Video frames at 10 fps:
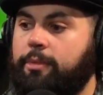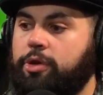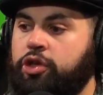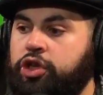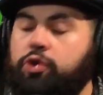
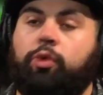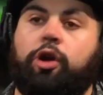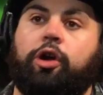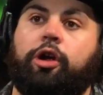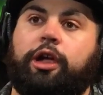you
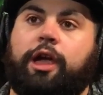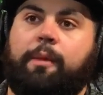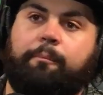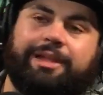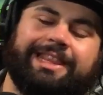were
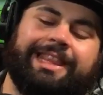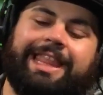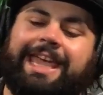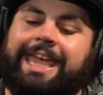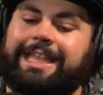
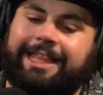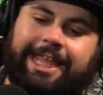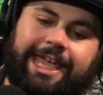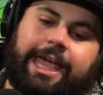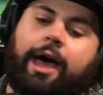
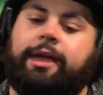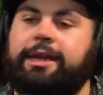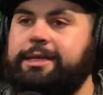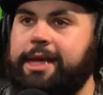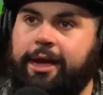completely
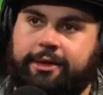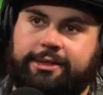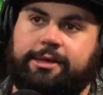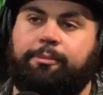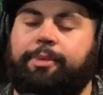
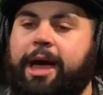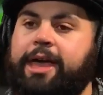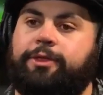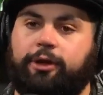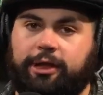honeydicked
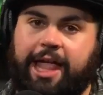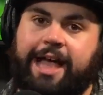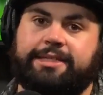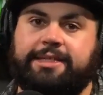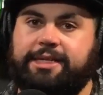by their
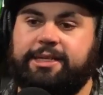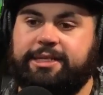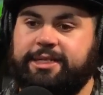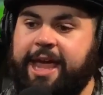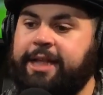last season
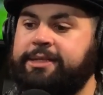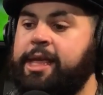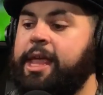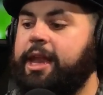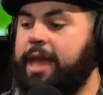stats.
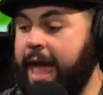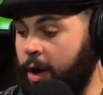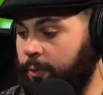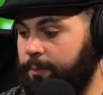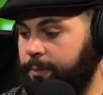Now,